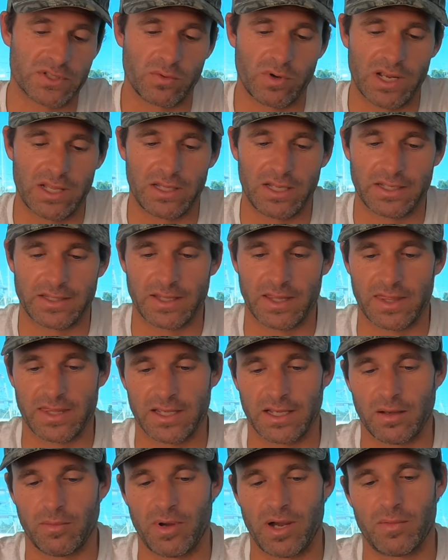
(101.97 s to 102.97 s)
The way I like to
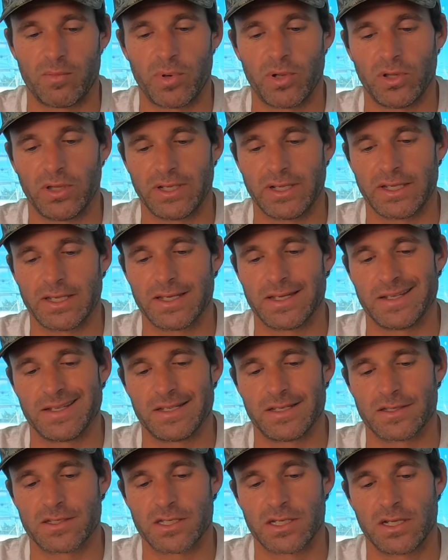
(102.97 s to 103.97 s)
think about pulling it
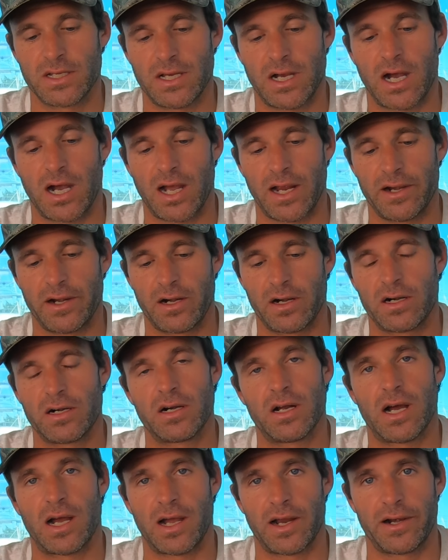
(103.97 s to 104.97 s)
is higher
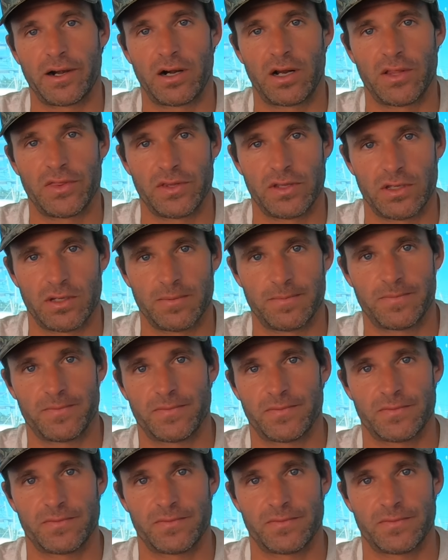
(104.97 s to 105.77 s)
on the